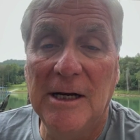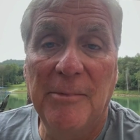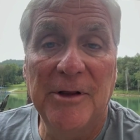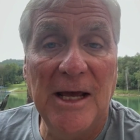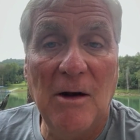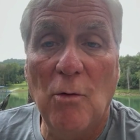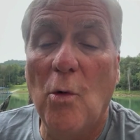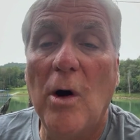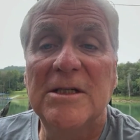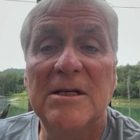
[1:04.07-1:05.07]
in it, but that
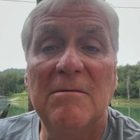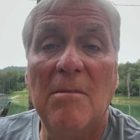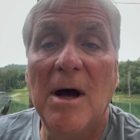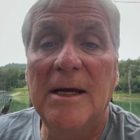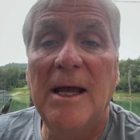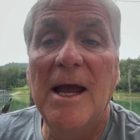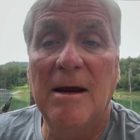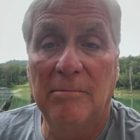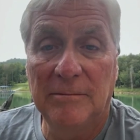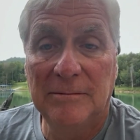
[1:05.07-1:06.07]
wasn't my
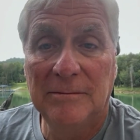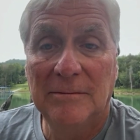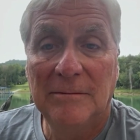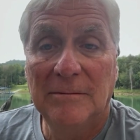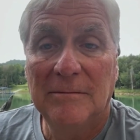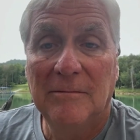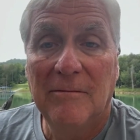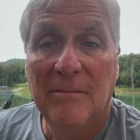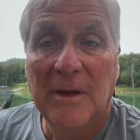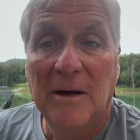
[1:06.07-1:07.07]
game.
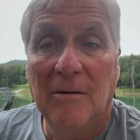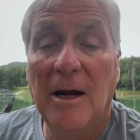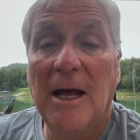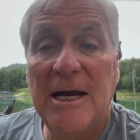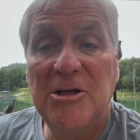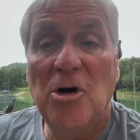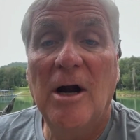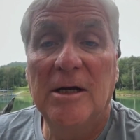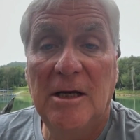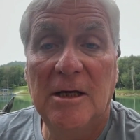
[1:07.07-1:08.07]
Right? I
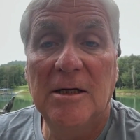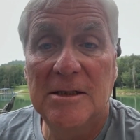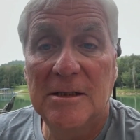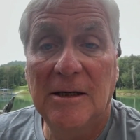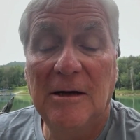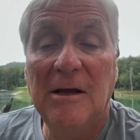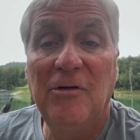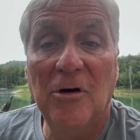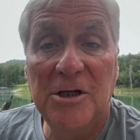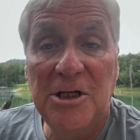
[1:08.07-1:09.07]
taught kids. And if
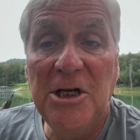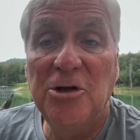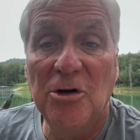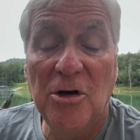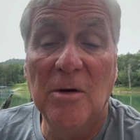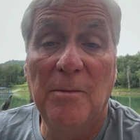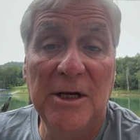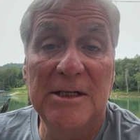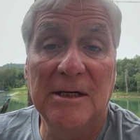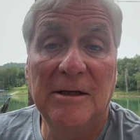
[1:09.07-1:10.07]
you're a teacher, you're
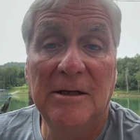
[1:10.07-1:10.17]
busy.